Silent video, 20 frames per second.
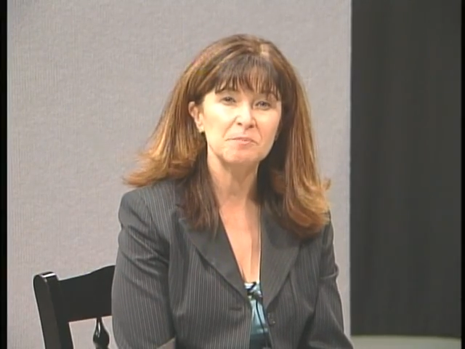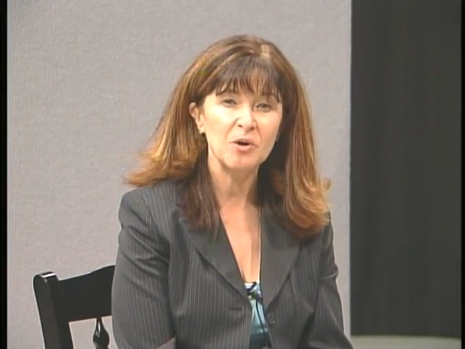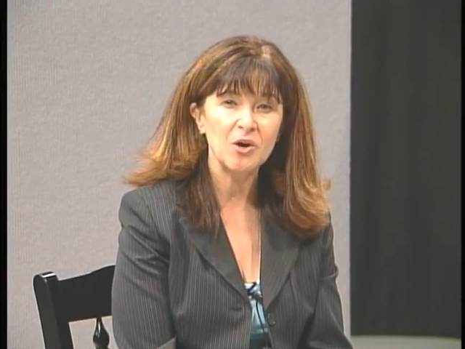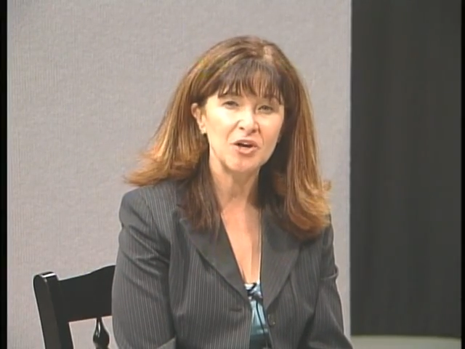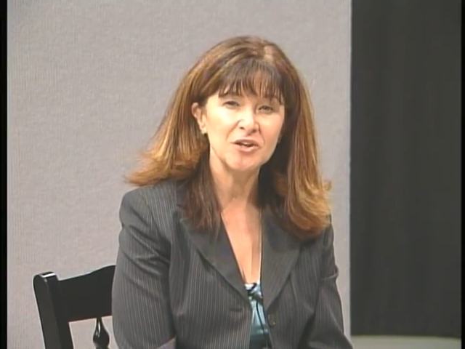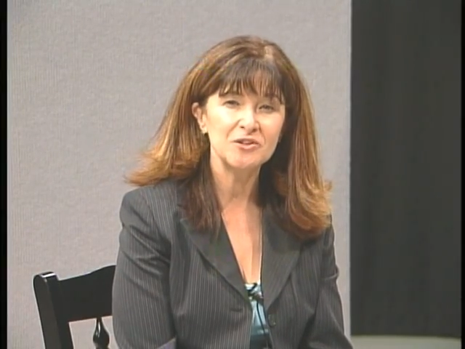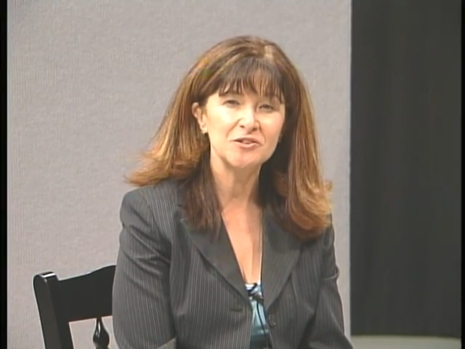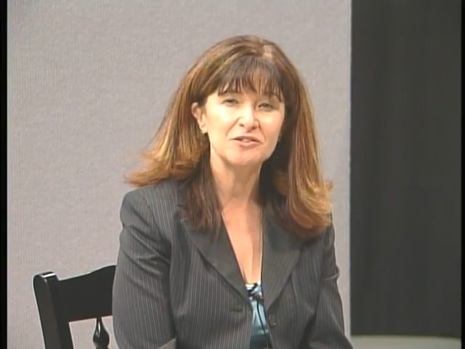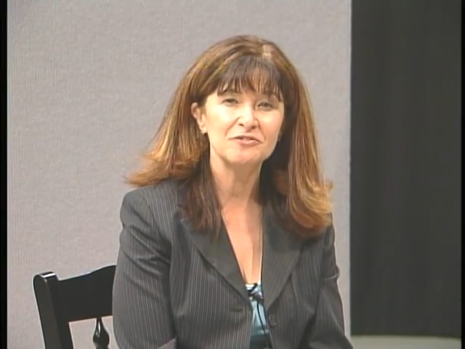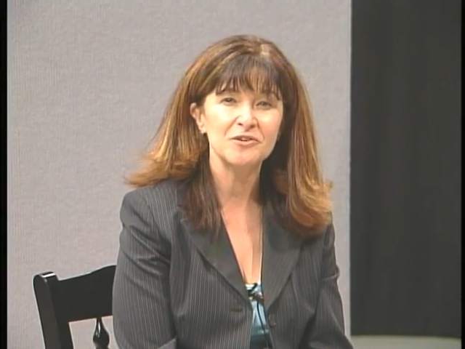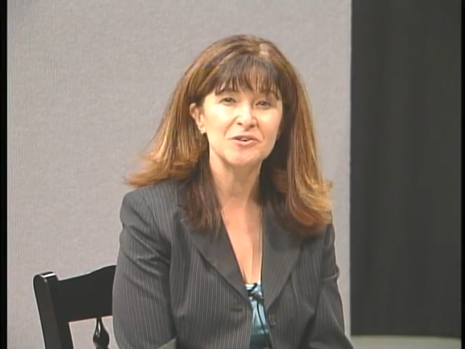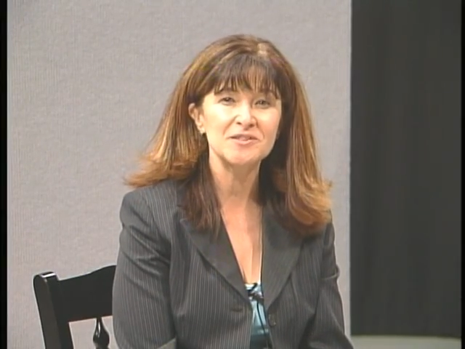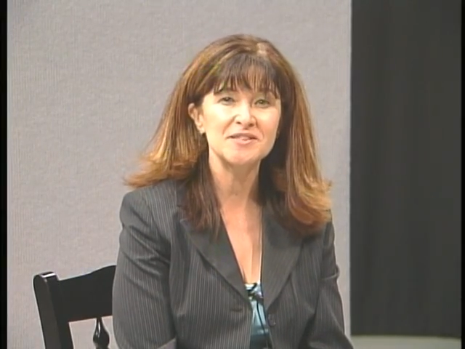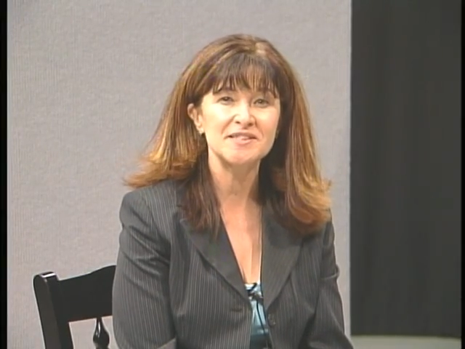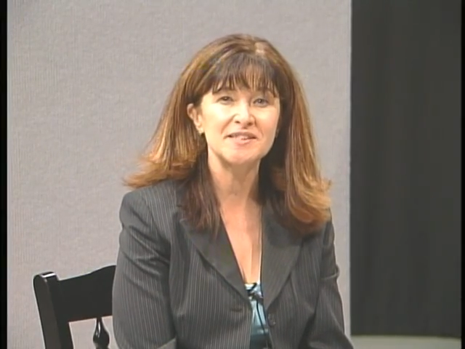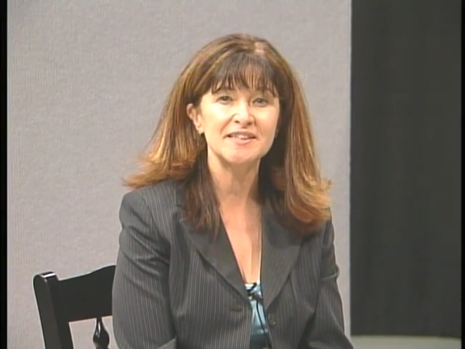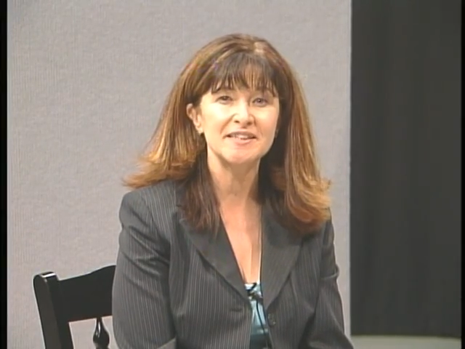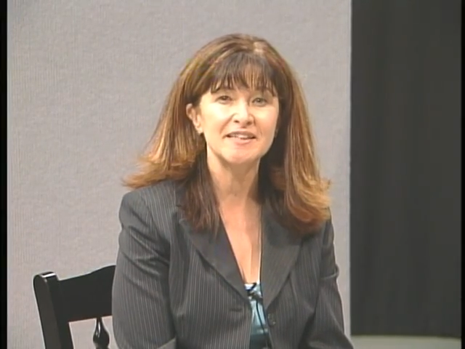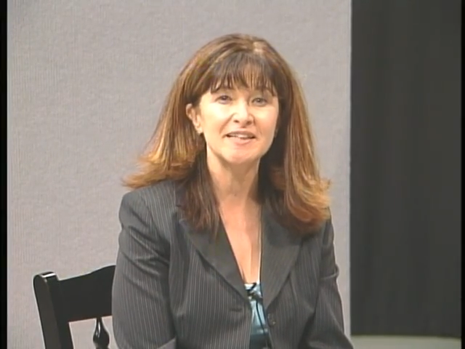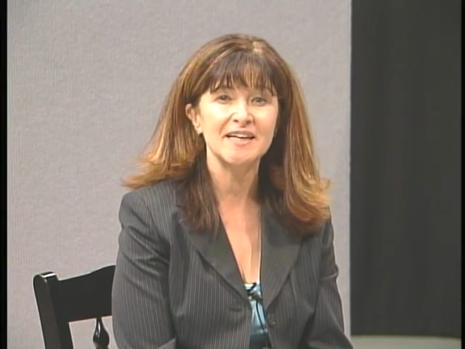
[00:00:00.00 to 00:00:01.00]
DePauw
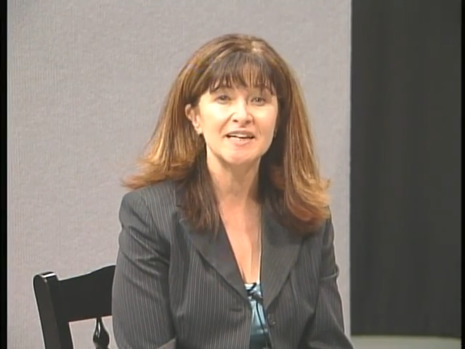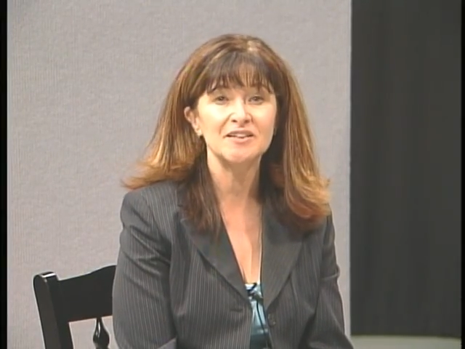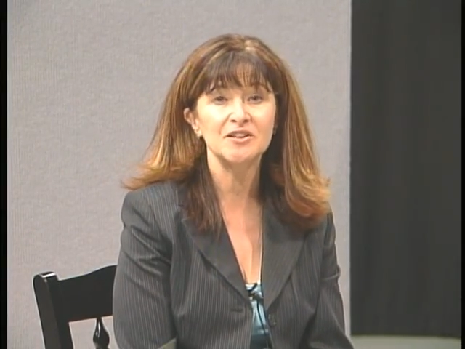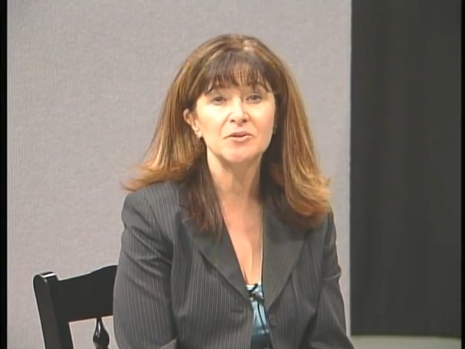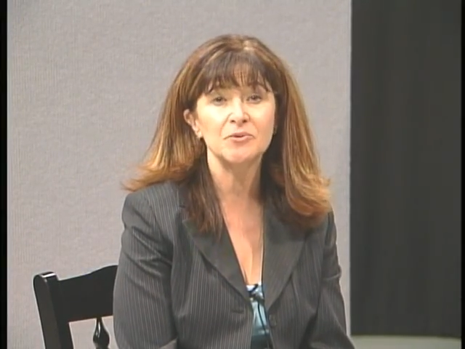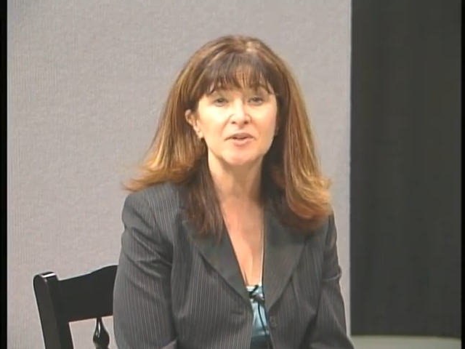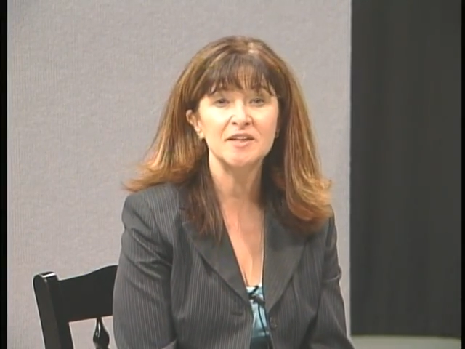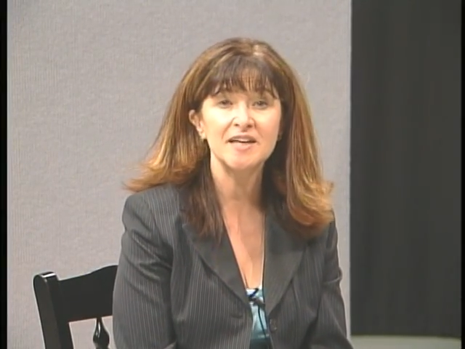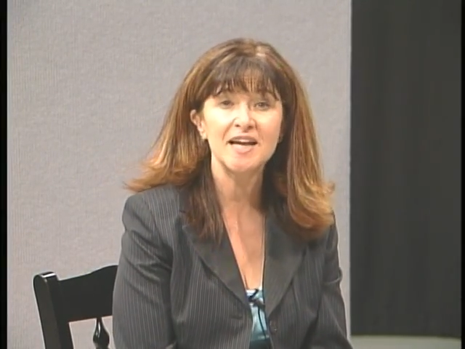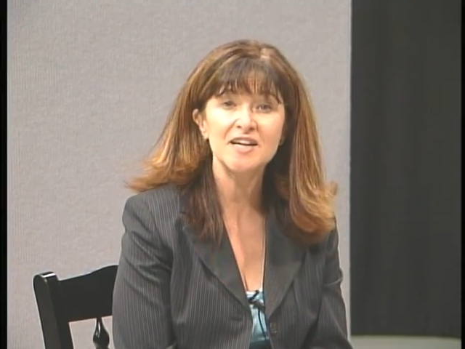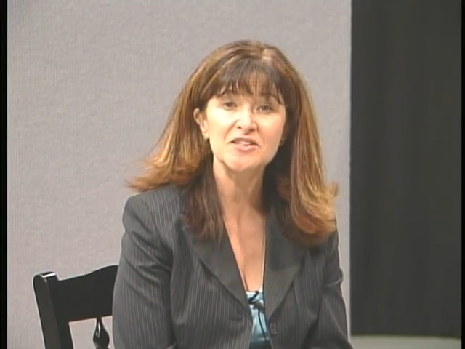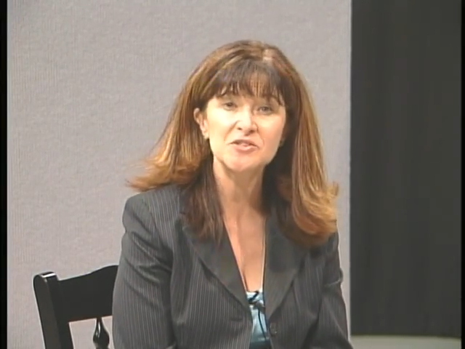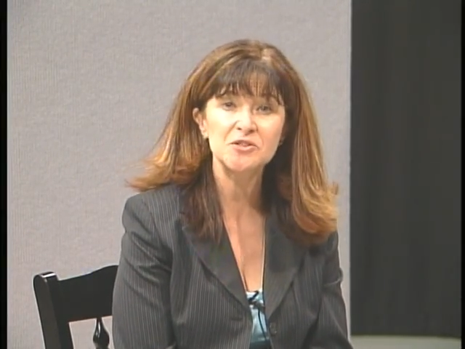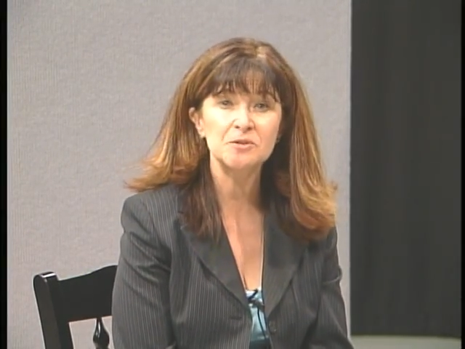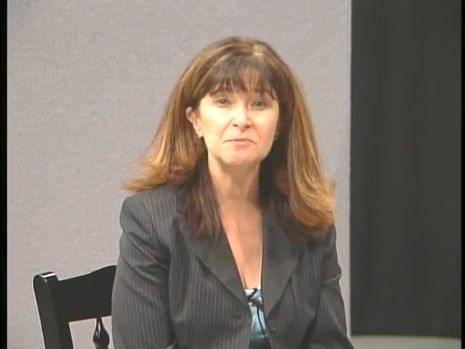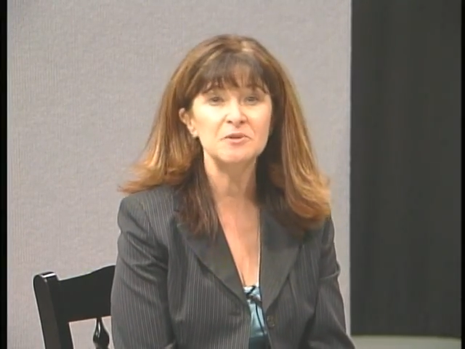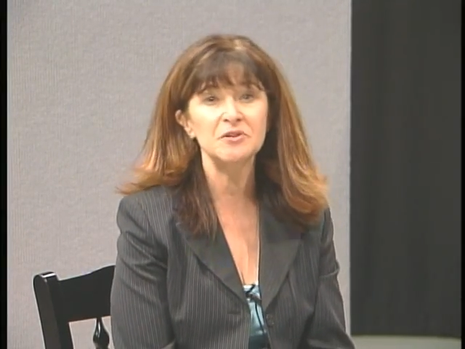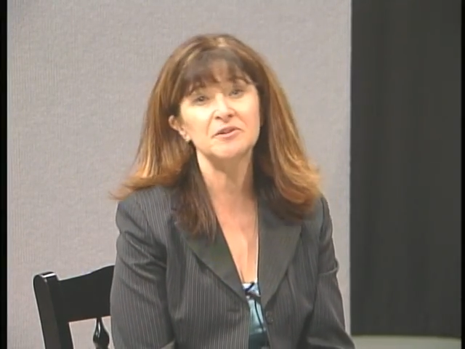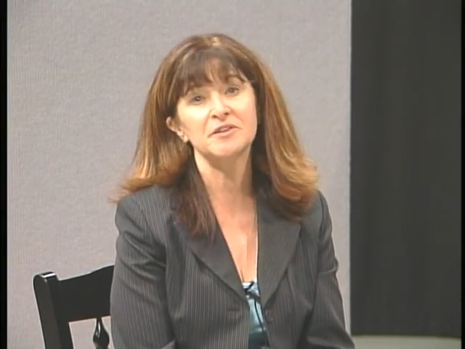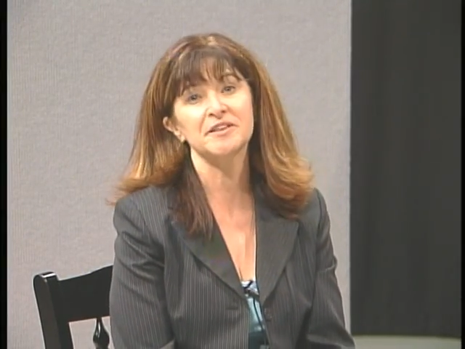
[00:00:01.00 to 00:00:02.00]
University and the
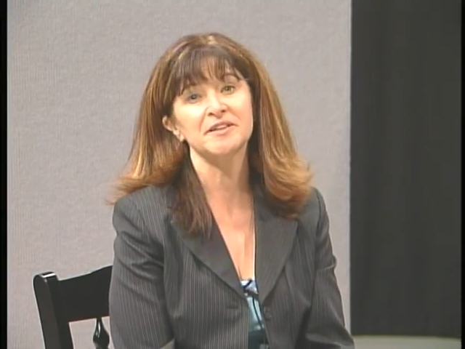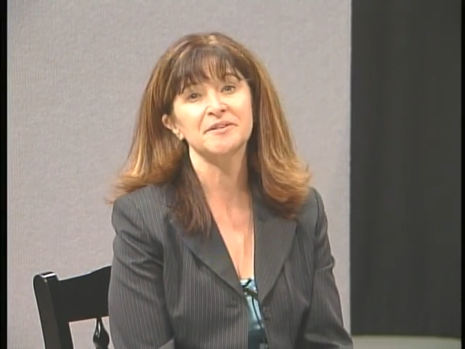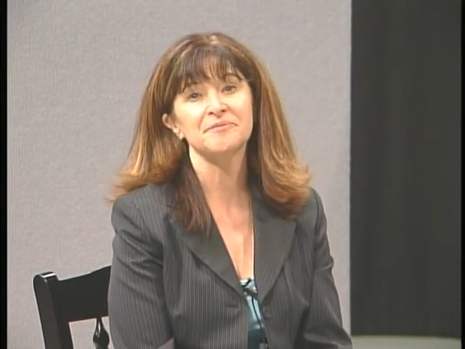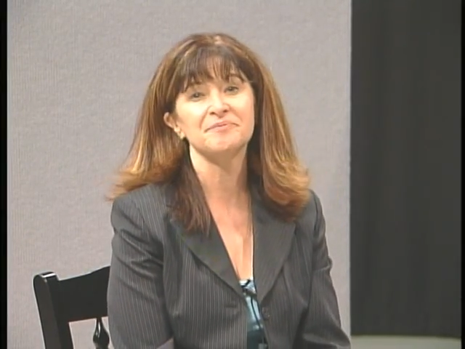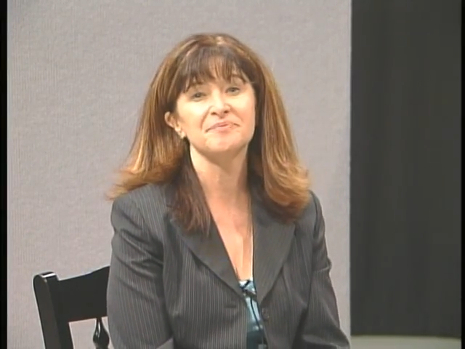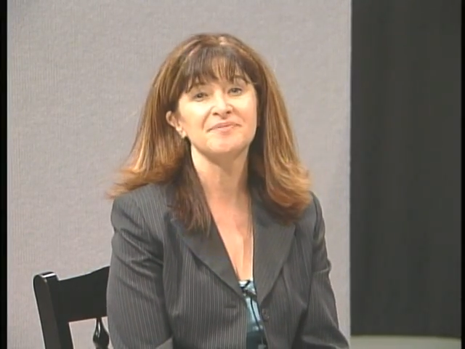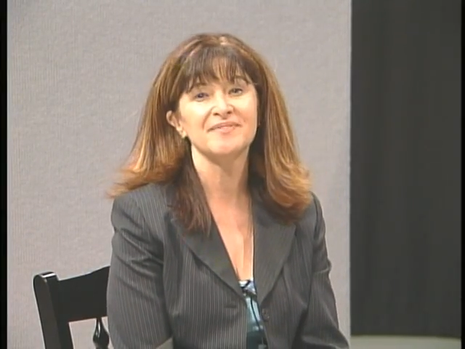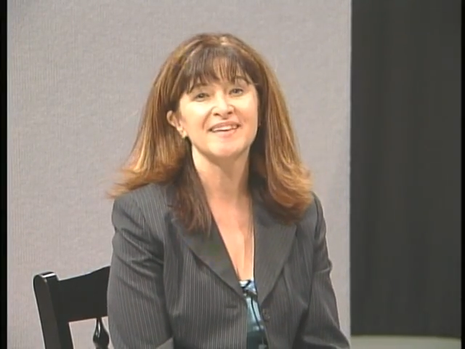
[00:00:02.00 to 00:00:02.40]
Greencastle community.